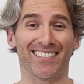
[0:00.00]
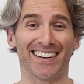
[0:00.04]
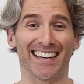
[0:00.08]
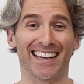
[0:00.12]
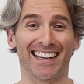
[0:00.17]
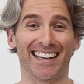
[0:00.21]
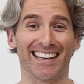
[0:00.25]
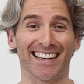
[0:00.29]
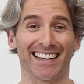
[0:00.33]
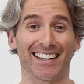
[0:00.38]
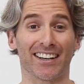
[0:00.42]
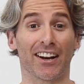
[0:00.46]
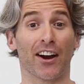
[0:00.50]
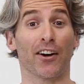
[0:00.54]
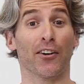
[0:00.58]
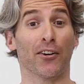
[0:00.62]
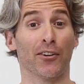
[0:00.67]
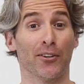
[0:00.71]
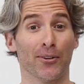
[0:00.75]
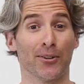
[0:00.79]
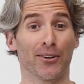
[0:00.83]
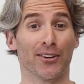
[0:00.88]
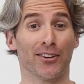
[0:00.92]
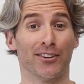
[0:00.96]
me and go,
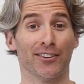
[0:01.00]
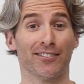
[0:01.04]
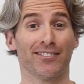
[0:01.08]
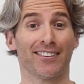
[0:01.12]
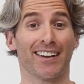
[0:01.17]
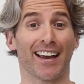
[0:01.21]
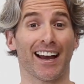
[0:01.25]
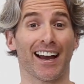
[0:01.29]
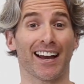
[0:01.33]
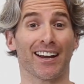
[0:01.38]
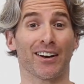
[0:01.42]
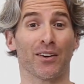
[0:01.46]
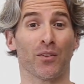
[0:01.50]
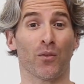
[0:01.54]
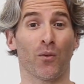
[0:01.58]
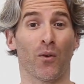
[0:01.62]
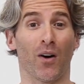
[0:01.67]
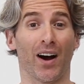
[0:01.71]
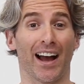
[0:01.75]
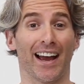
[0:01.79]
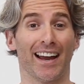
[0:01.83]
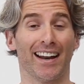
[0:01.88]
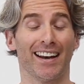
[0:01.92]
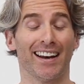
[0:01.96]
oh, you've gained
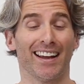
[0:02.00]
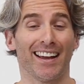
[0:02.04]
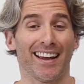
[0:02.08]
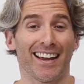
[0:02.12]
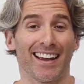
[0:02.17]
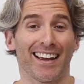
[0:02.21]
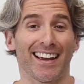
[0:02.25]
weight,